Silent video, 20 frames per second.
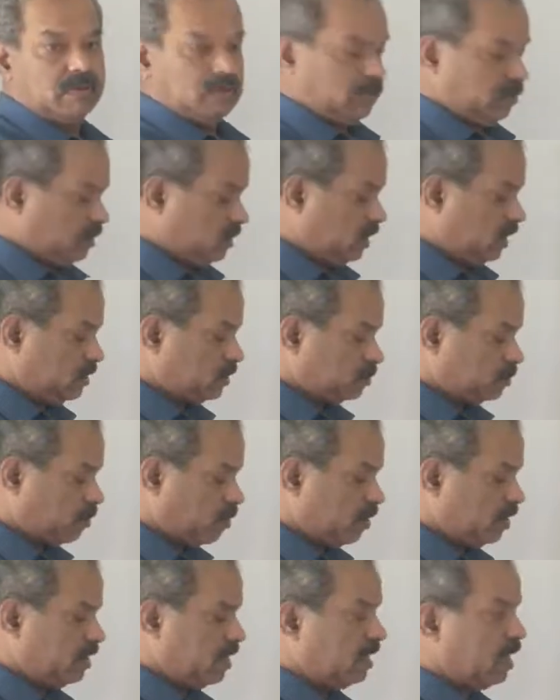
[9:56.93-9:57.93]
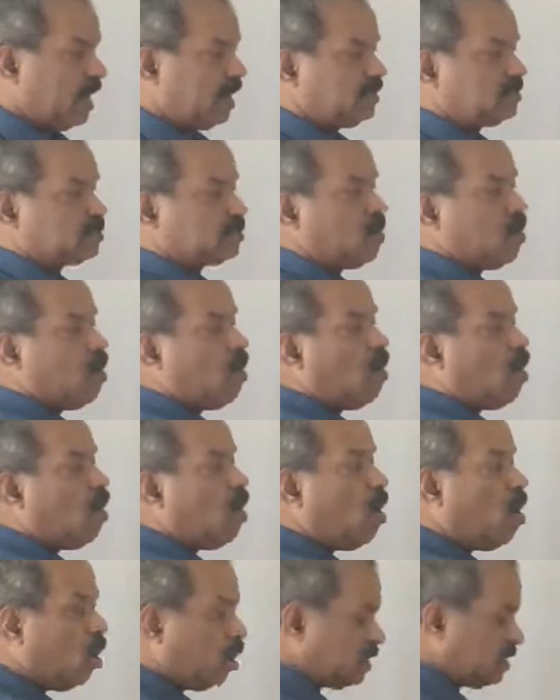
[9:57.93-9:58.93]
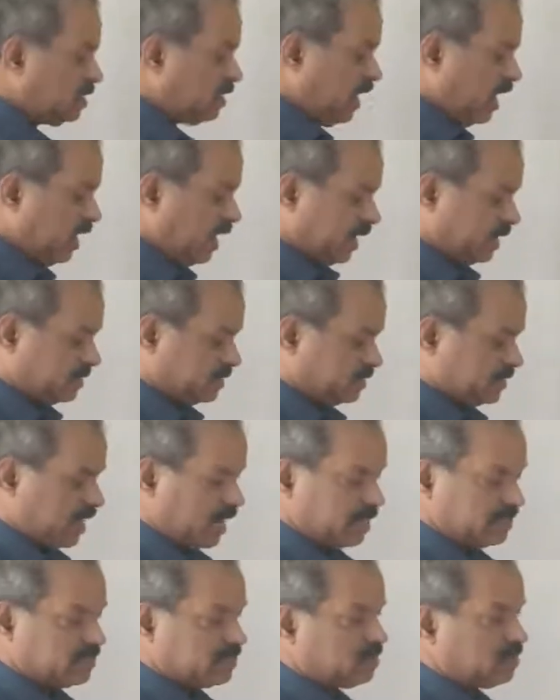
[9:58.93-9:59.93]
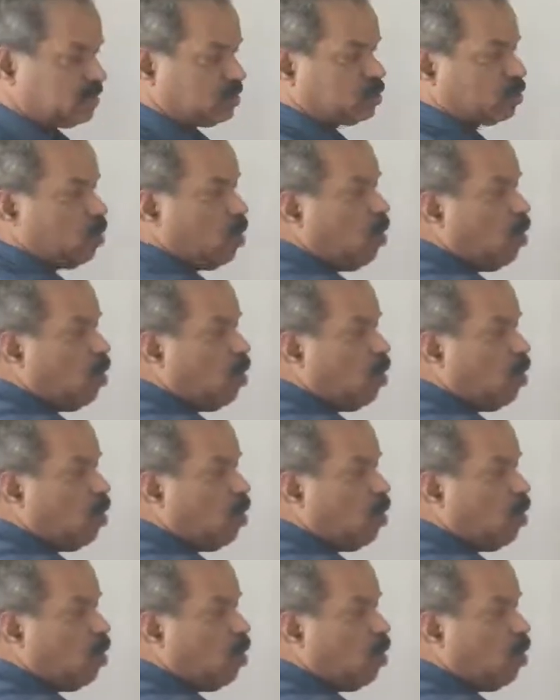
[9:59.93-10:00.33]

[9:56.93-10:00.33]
This point lies on the x-axis,